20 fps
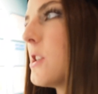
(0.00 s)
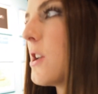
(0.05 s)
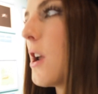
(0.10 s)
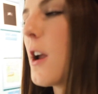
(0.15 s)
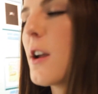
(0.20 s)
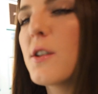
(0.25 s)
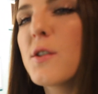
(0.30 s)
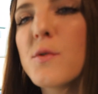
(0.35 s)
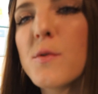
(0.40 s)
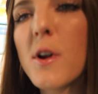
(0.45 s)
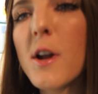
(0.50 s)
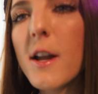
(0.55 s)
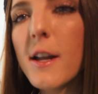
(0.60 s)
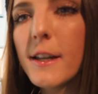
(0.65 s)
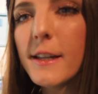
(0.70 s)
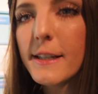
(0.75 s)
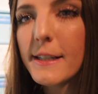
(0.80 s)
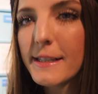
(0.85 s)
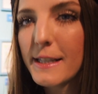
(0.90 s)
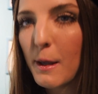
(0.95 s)
are
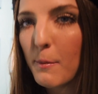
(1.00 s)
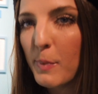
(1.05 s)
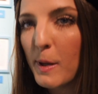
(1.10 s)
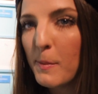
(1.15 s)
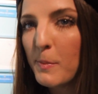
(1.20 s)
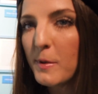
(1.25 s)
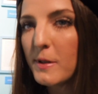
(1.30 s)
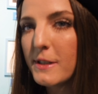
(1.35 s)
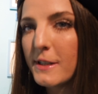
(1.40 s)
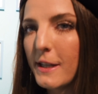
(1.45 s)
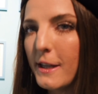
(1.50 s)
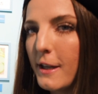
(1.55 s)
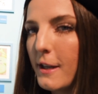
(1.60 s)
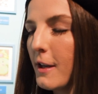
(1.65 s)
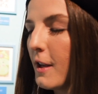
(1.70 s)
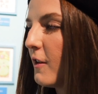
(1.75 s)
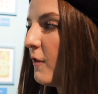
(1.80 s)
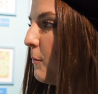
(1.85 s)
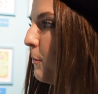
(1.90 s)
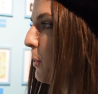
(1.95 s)
drawings that people did
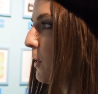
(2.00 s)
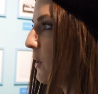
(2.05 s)
of